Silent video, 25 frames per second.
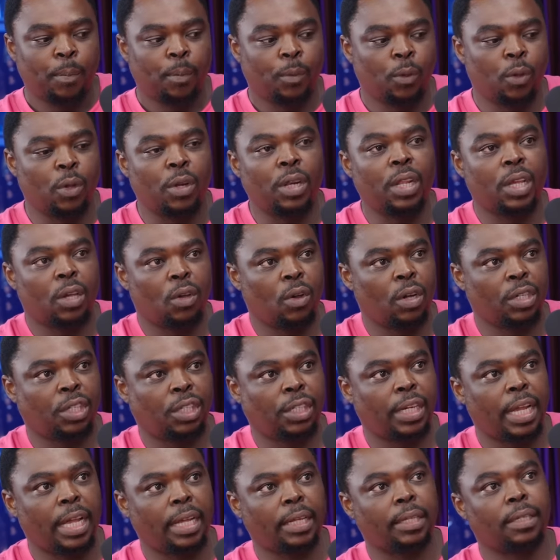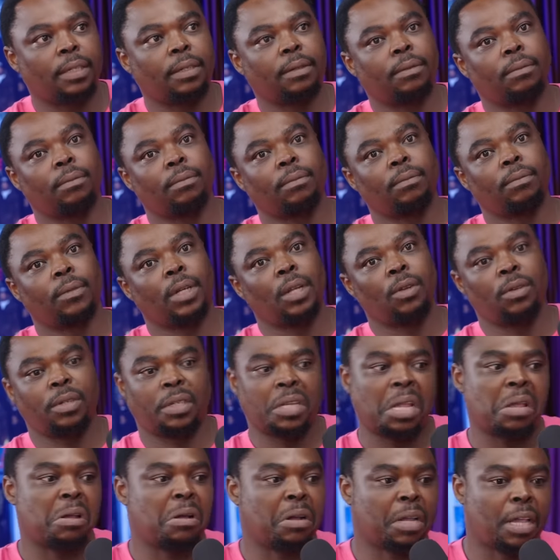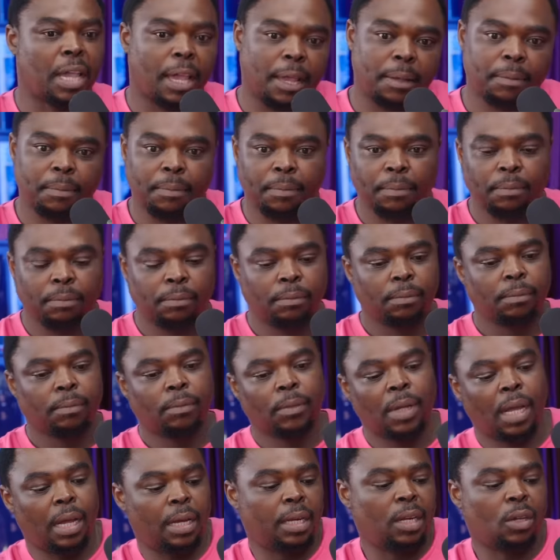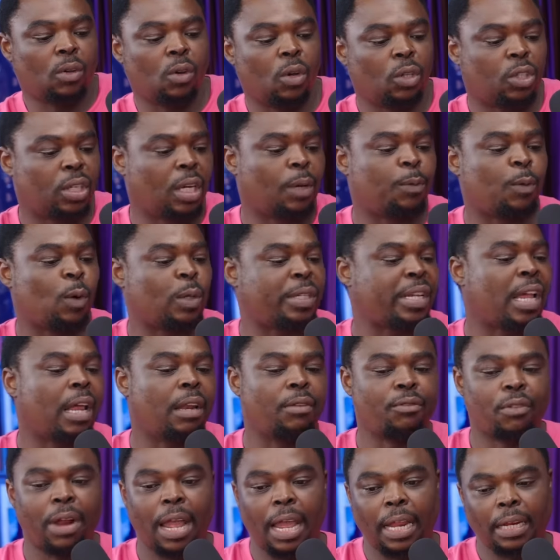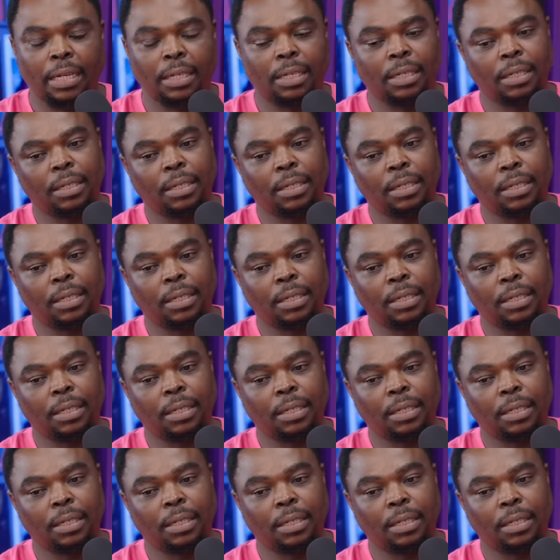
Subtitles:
you negotiate, and you say, okay, I negotiate for 10 rand.